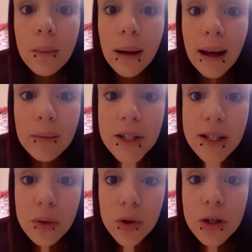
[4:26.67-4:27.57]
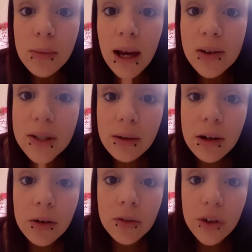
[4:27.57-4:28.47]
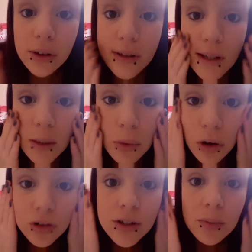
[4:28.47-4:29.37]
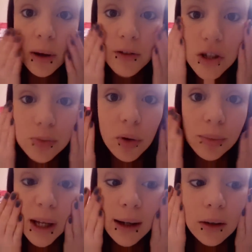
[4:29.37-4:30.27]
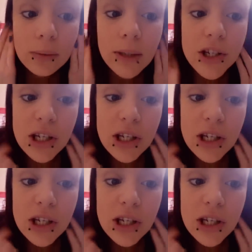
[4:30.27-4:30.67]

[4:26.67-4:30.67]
My camera's still washing me out, so I don't know if you can see the bronze, but I've just popped that on my